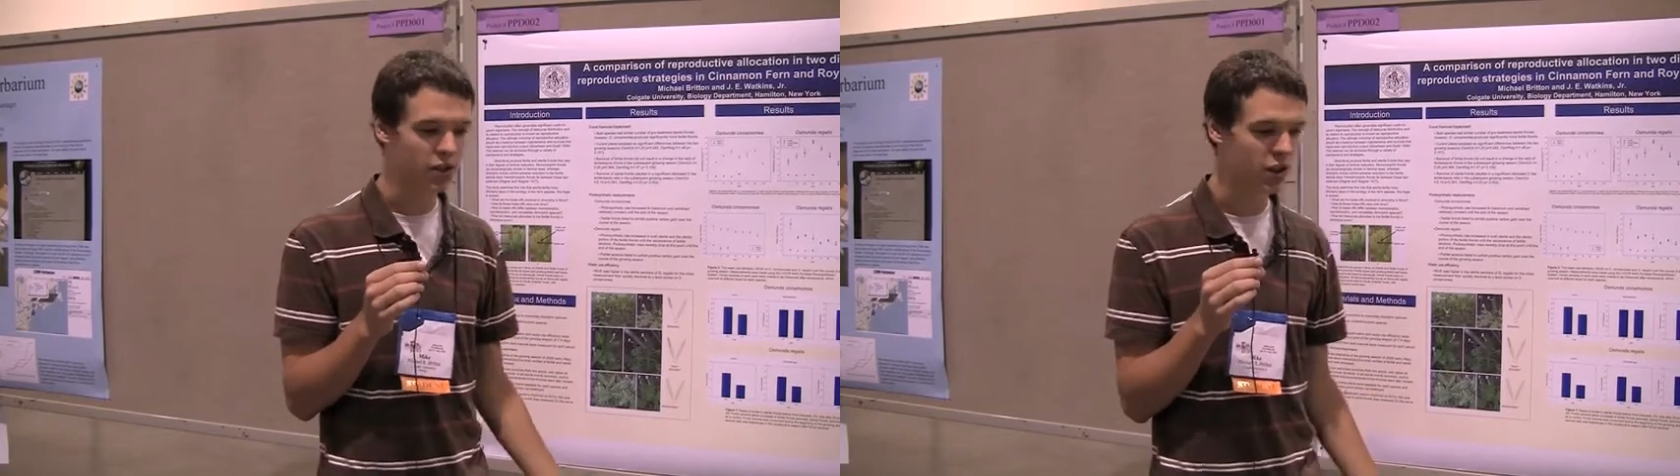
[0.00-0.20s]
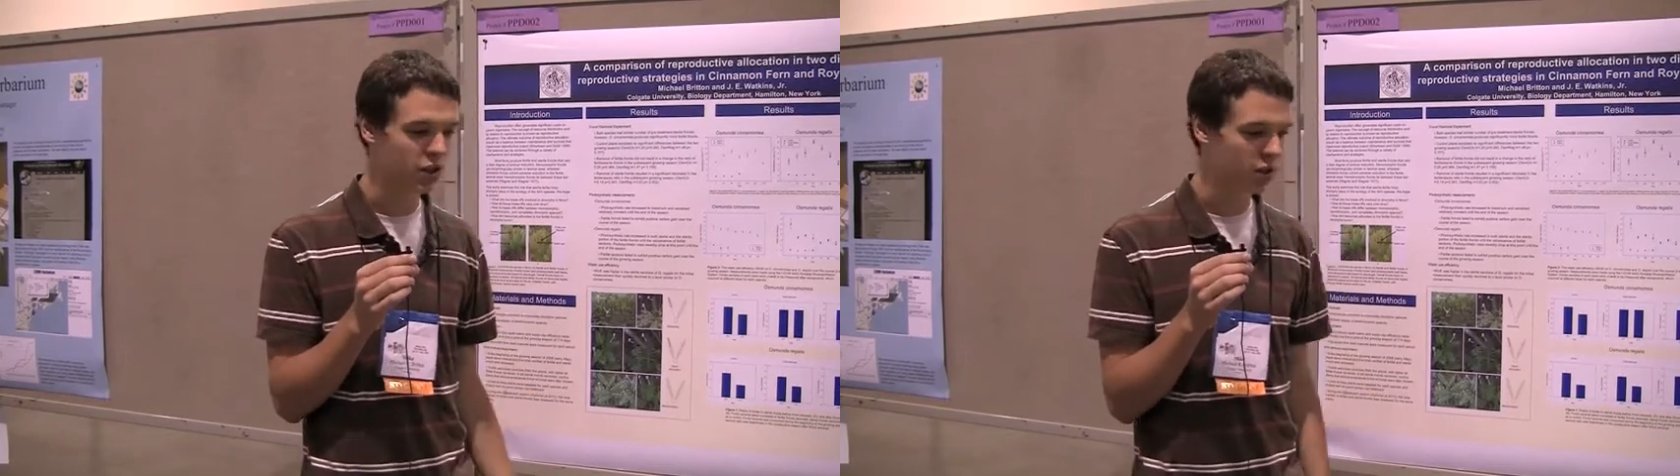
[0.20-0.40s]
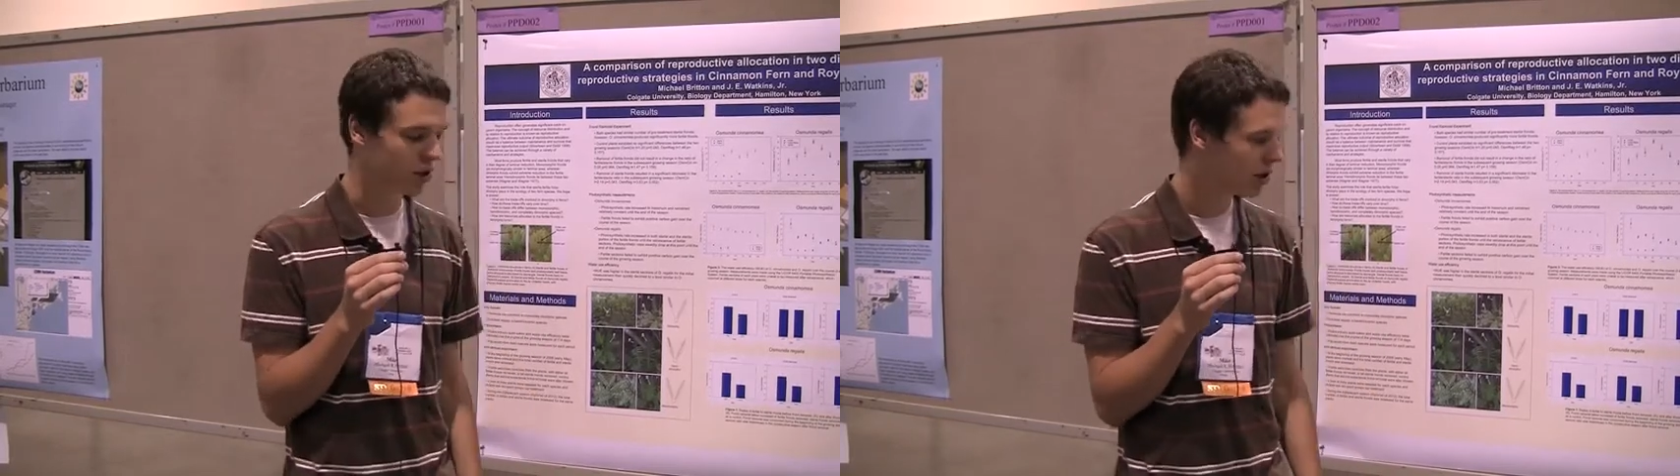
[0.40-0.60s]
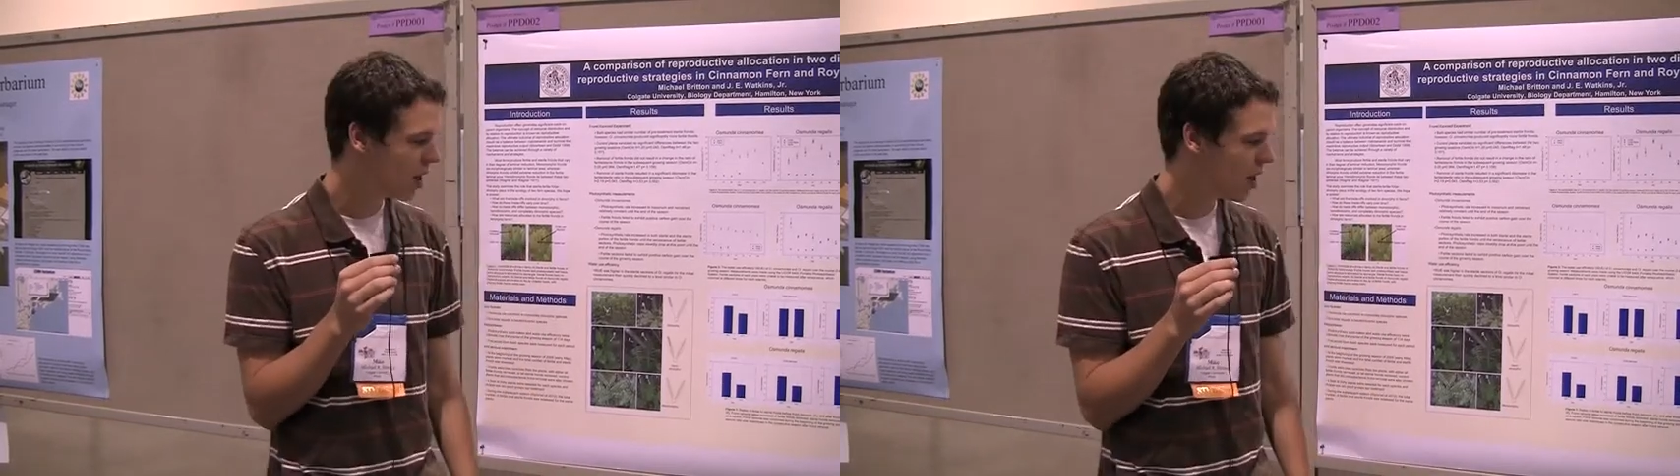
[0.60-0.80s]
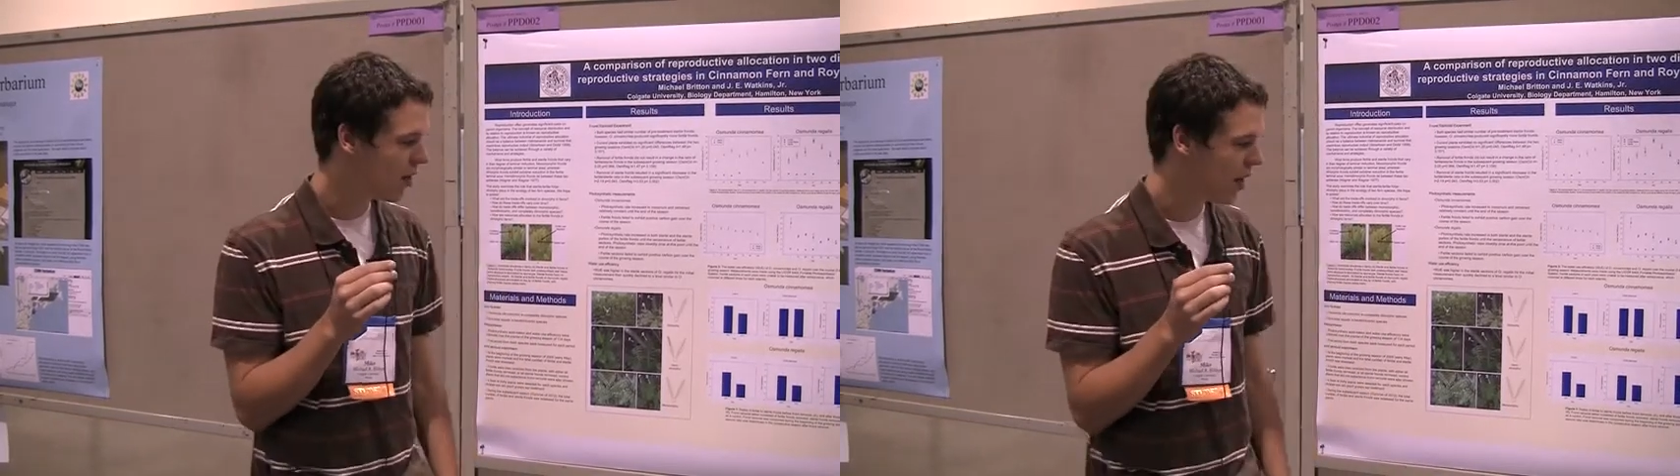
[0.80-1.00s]
seasons
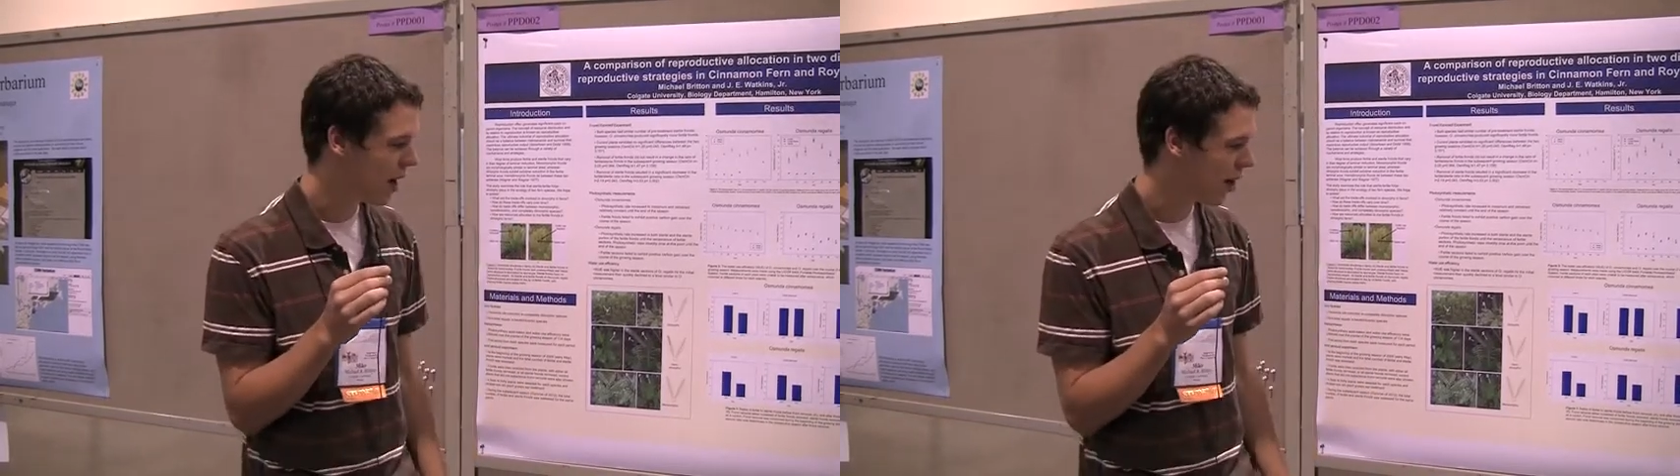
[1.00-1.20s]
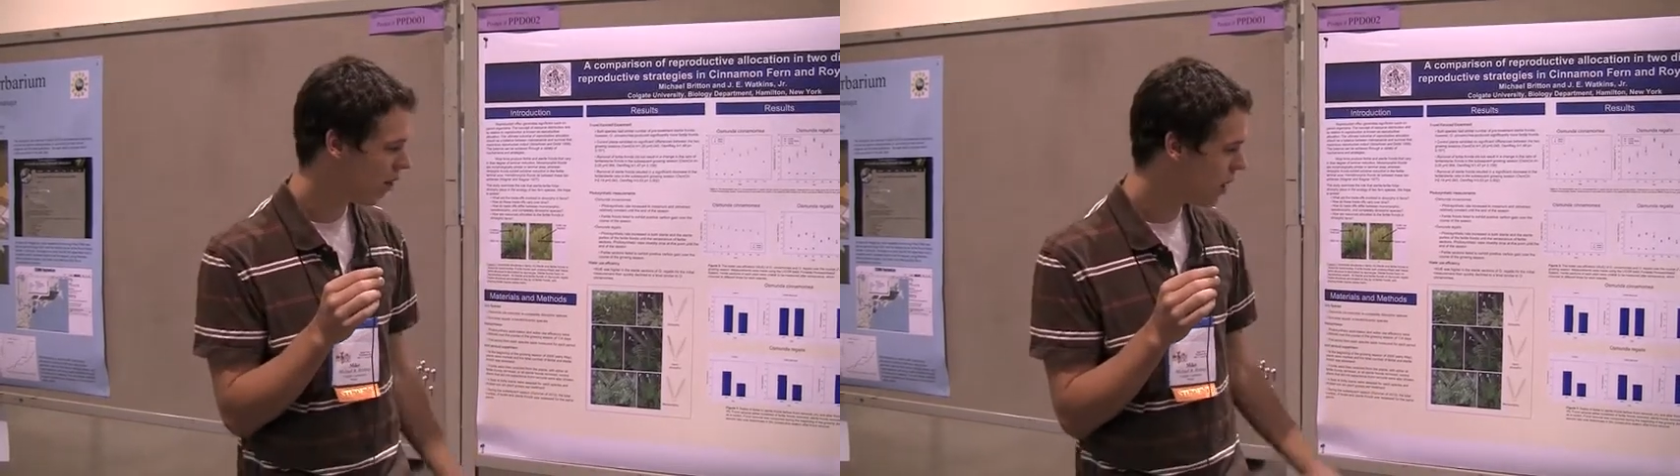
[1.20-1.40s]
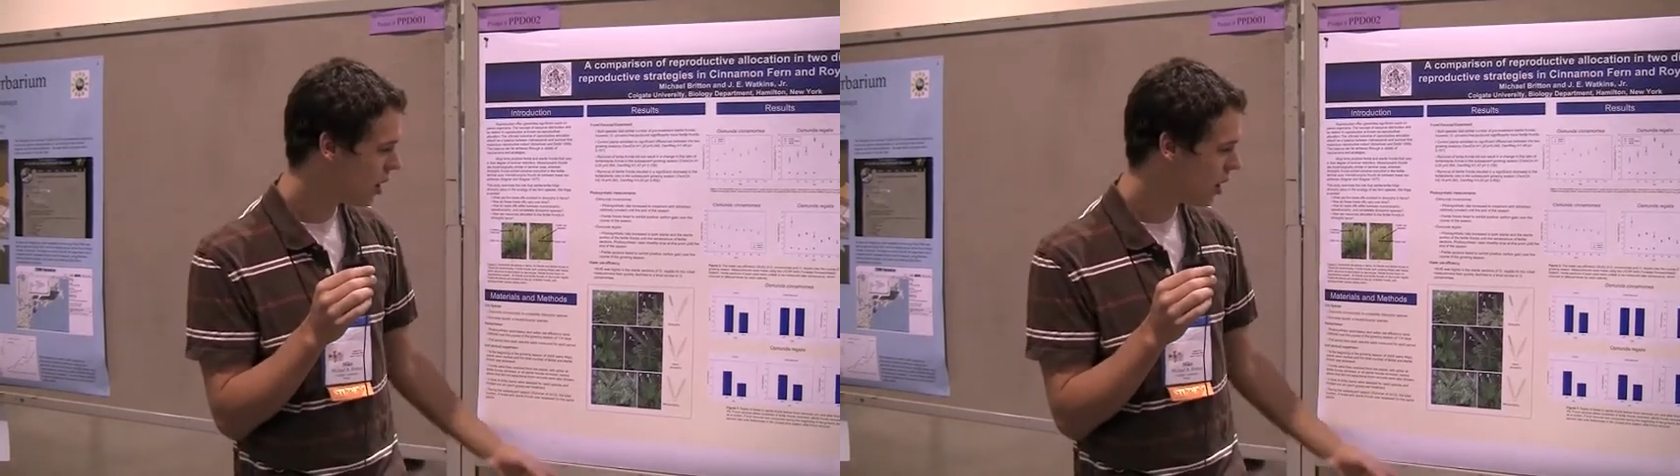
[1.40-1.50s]
that